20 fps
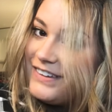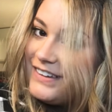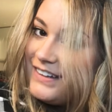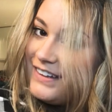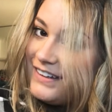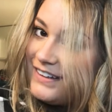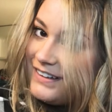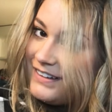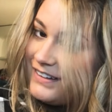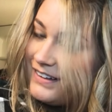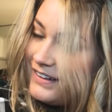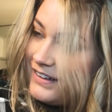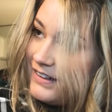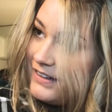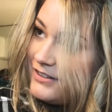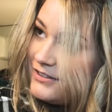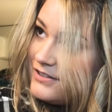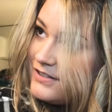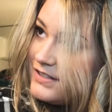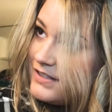in the head like
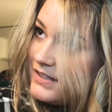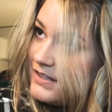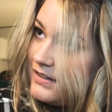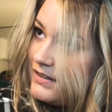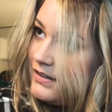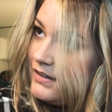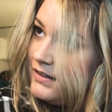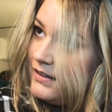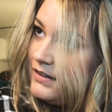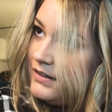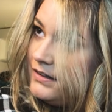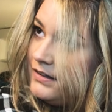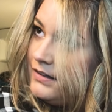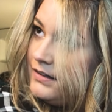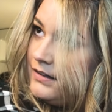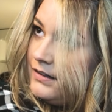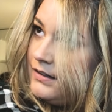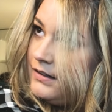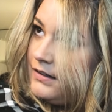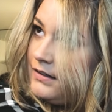I just did.
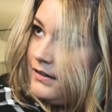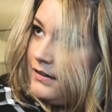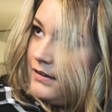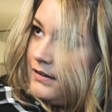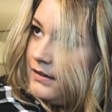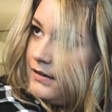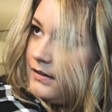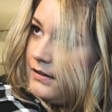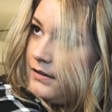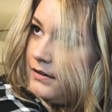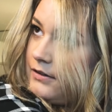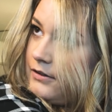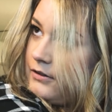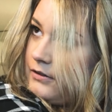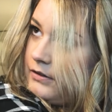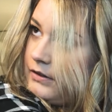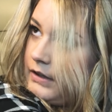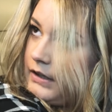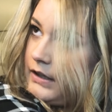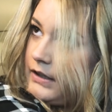
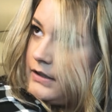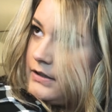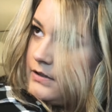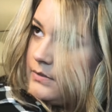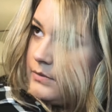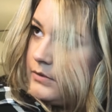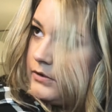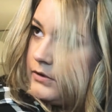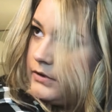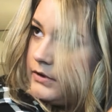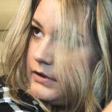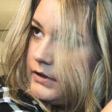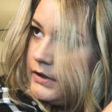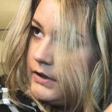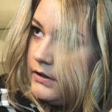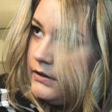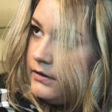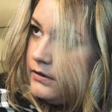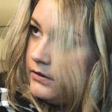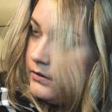Alright, so pulling
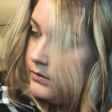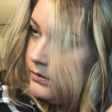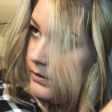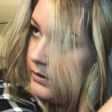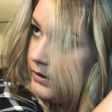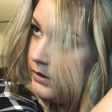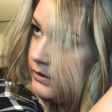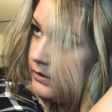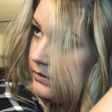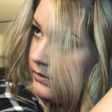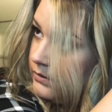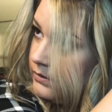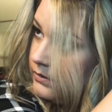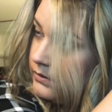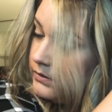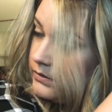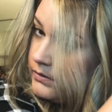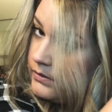that through.